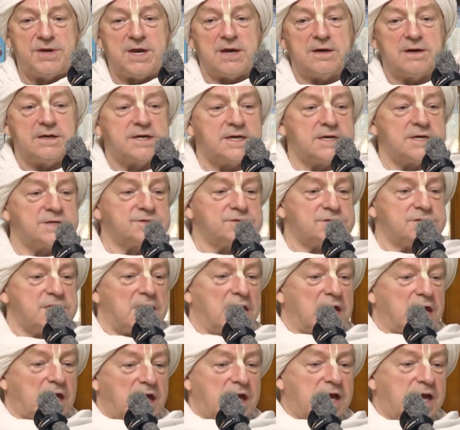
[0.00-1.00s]
yajñas,
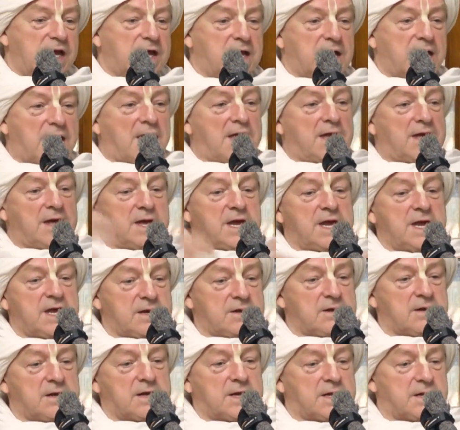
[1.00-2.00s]

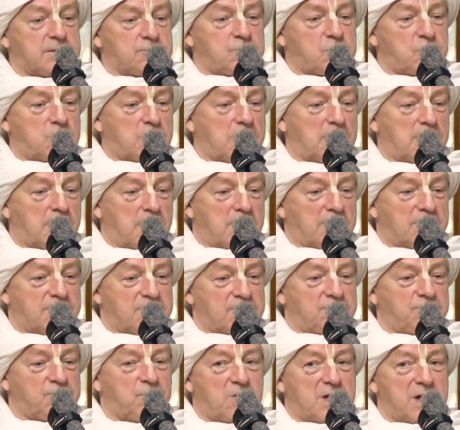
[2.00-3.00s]
he took a lot
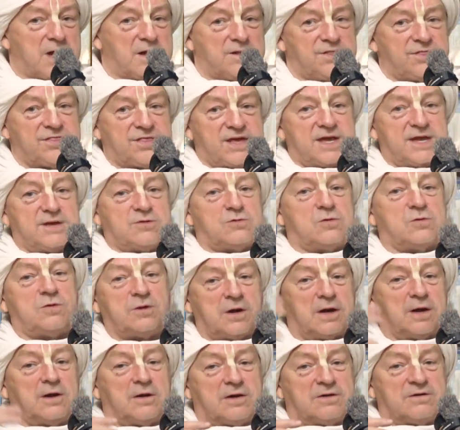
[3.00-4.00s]
of wealth, he
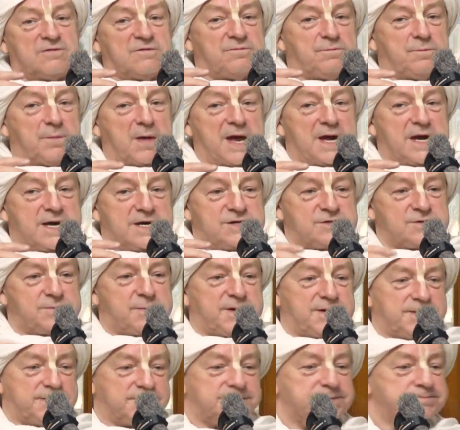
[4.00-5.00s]
took a lot of
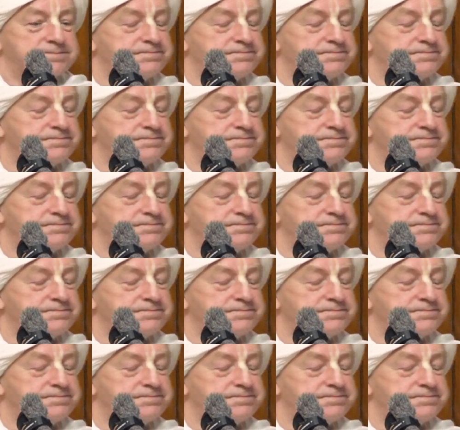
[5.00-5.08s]
management.